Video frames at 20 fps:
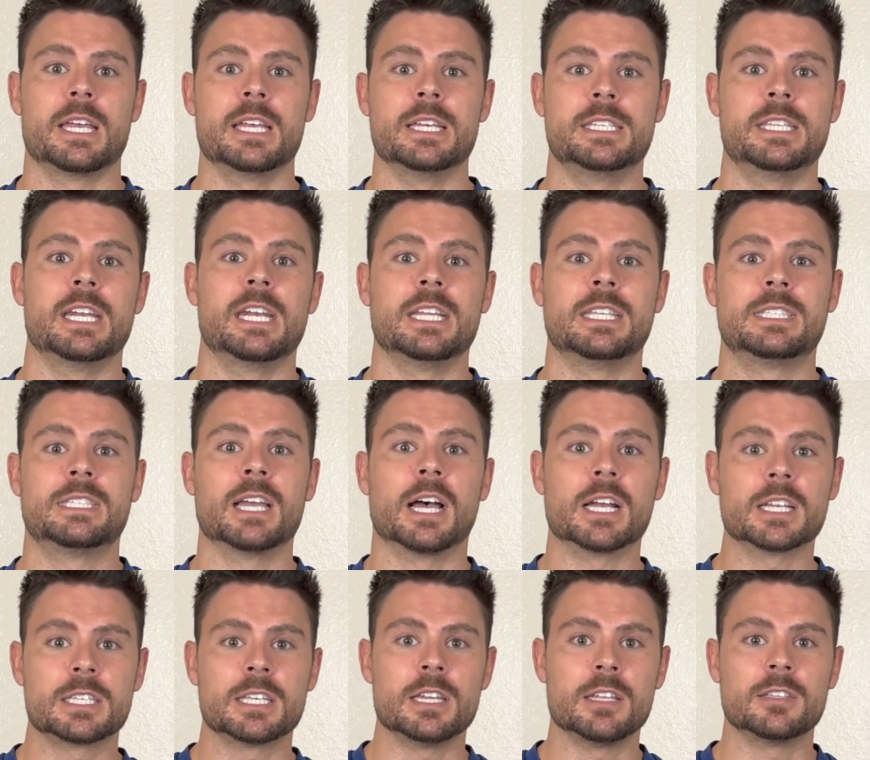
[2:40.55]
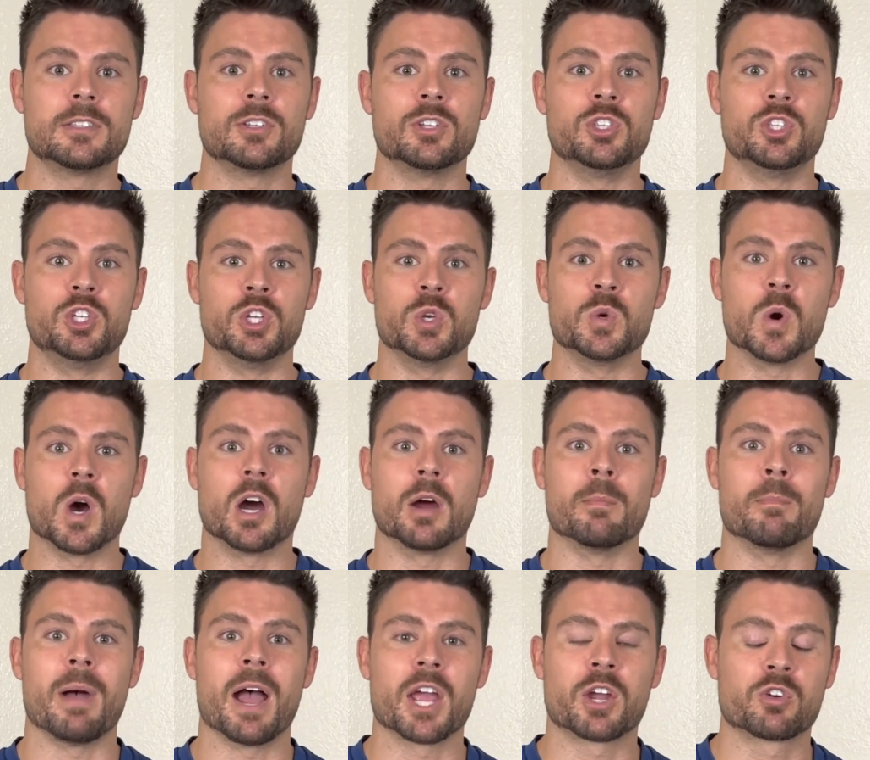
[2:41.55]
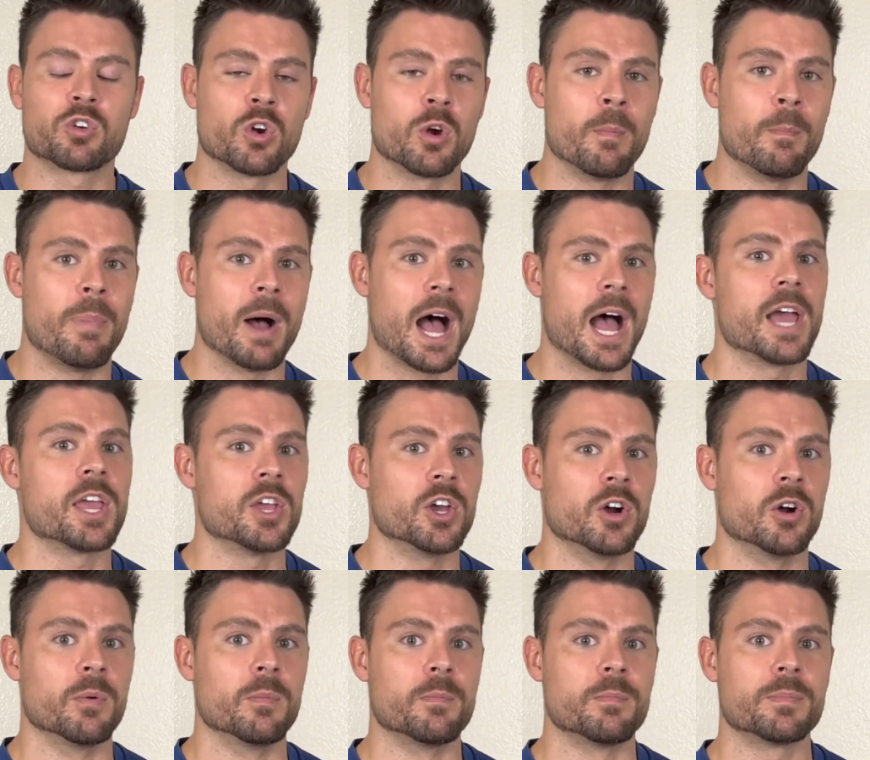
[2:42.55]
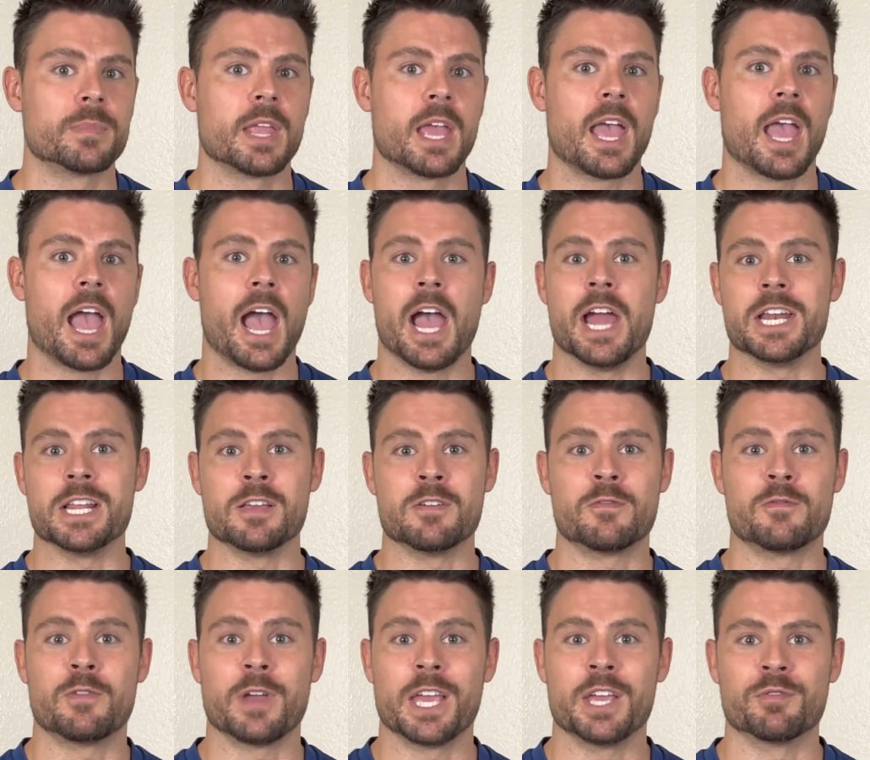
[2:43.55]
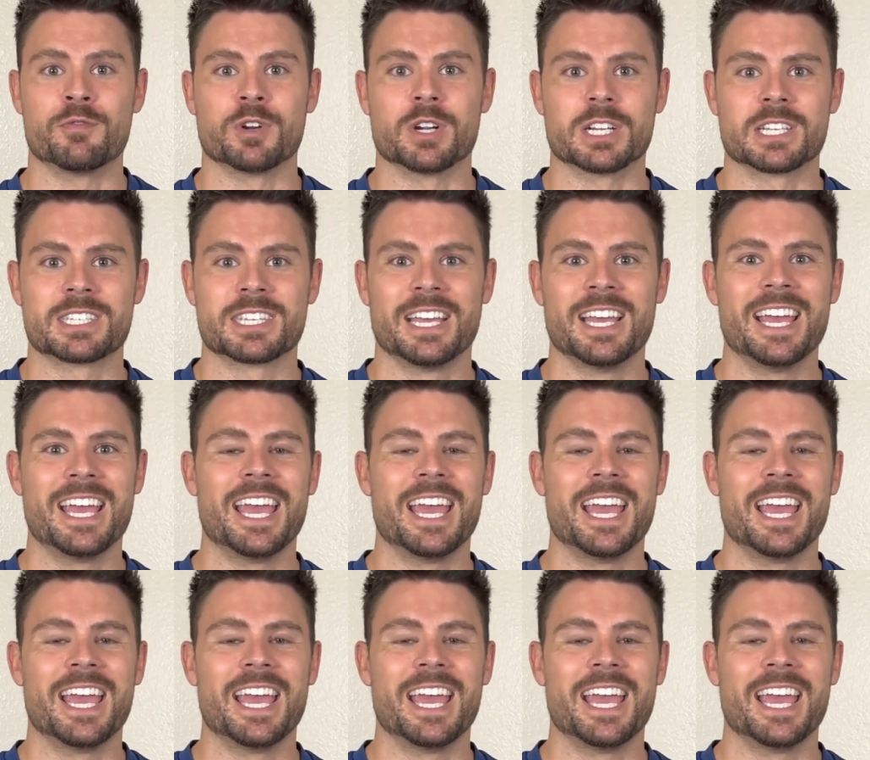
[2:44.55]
is that it doesn't do our microbiome any favors.